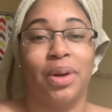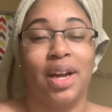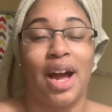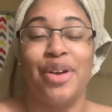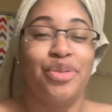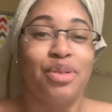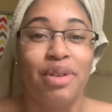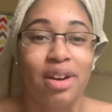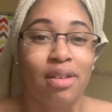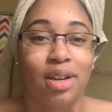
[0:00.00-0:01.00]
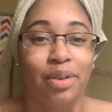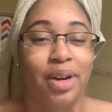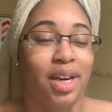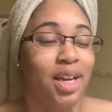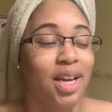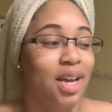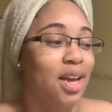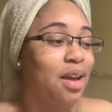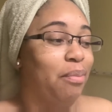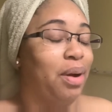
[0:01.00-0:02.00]
Like I knew it wasn't going nowhere,
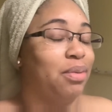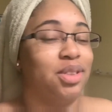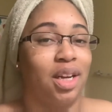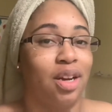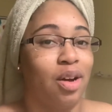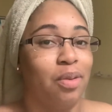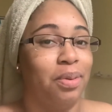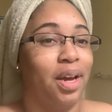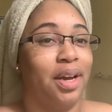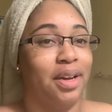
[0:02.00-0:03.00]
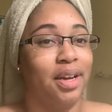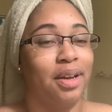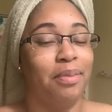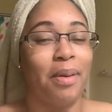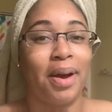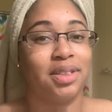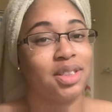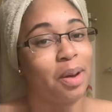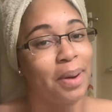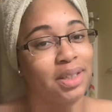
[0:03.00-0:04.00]
but I was trying to hope like maybe I could just
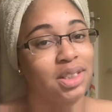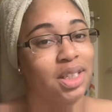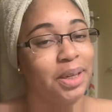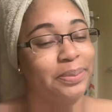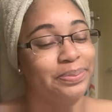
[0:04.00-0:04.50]
go back to sleep.